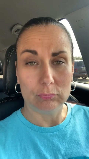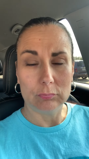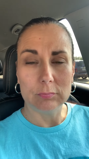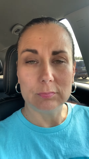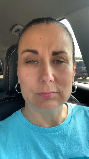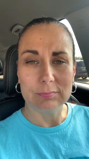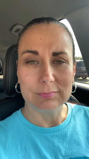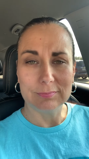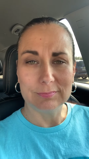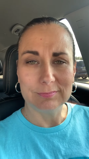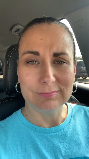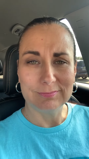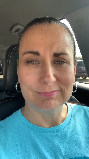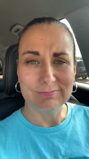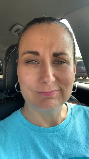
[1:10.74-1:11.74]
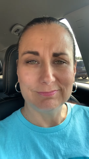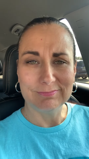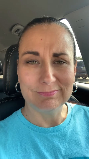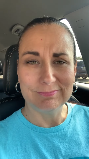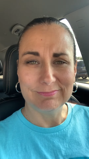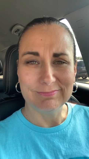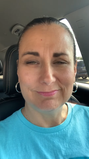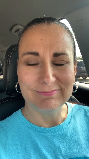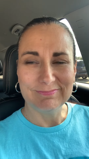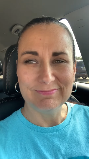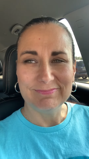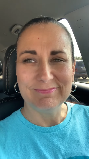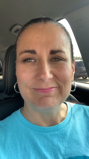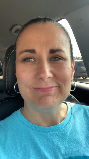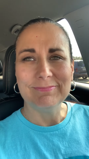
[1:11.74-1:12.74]

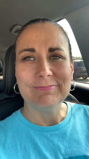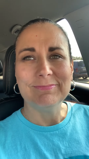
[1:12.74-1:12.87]
Nobody speaks.